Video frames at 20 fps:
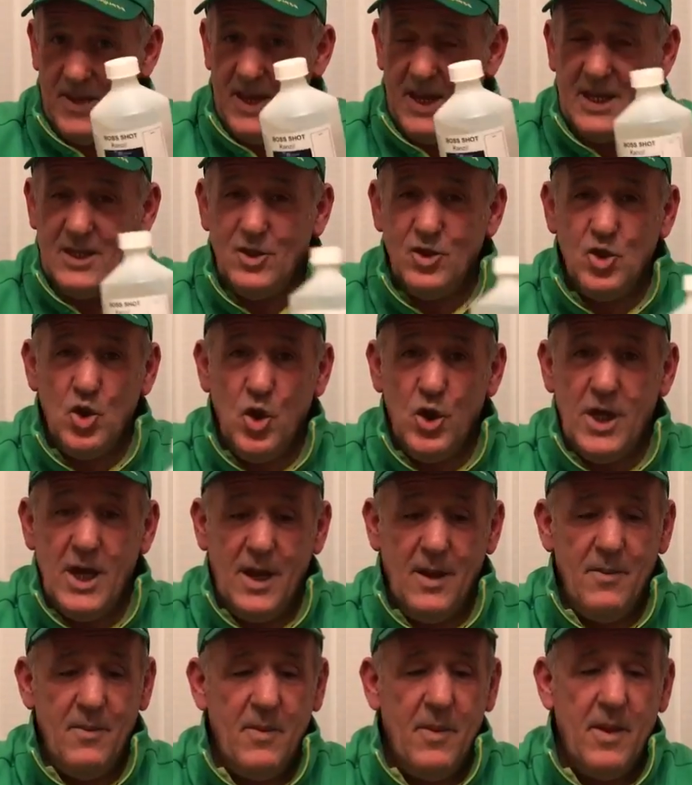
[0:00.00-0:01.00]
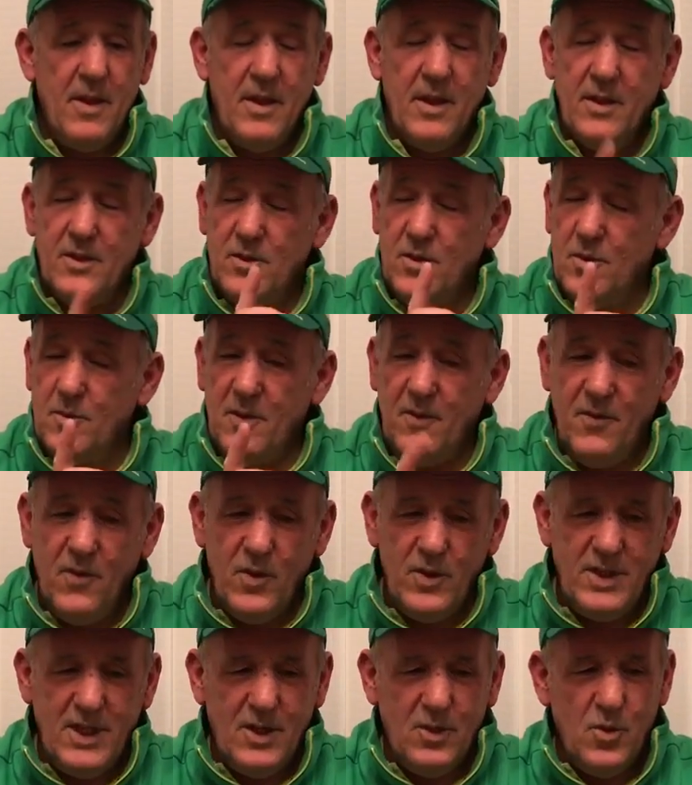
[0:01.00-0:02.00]
Enjoy it. Now
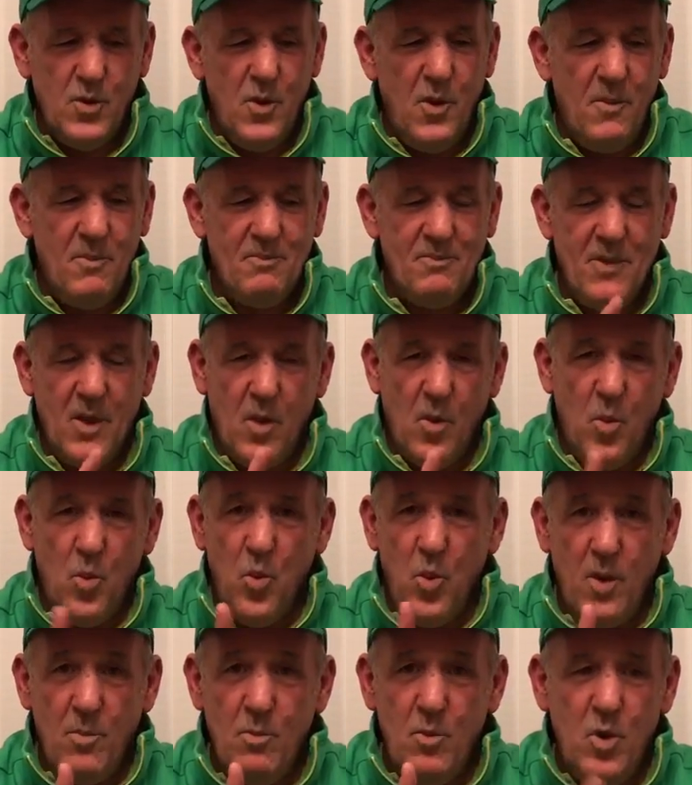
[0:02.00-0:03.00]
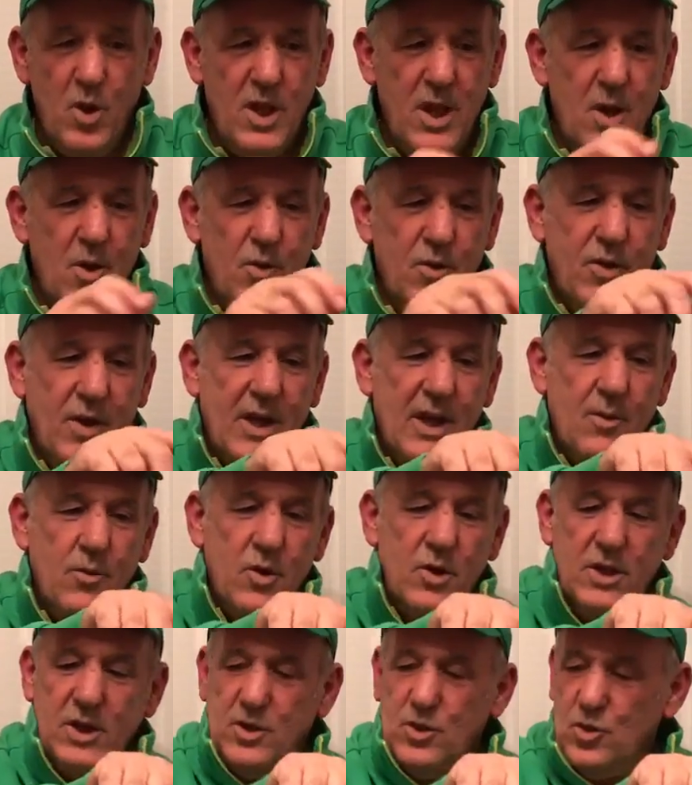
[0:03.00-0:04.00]
before you go, one more little thing I
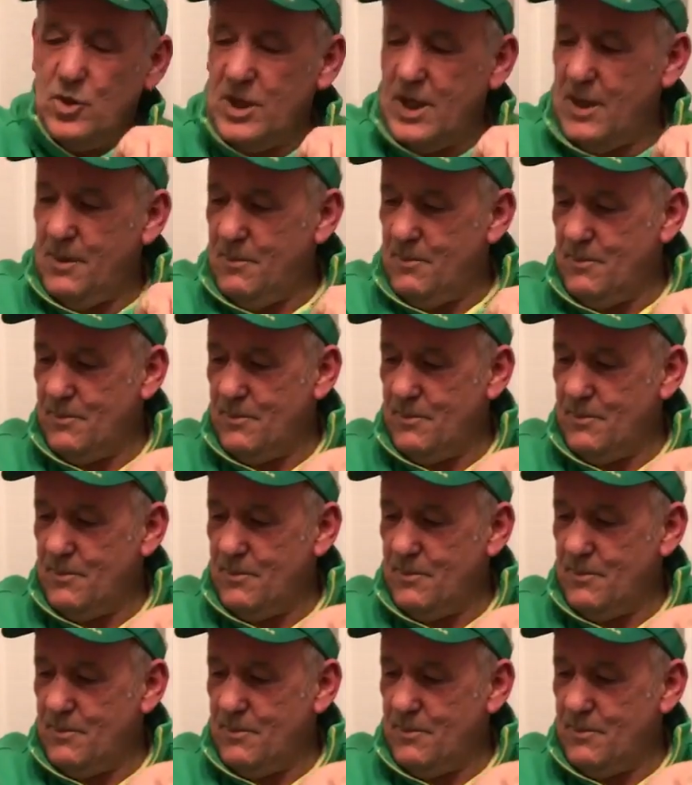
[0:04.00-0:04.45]
want to show you.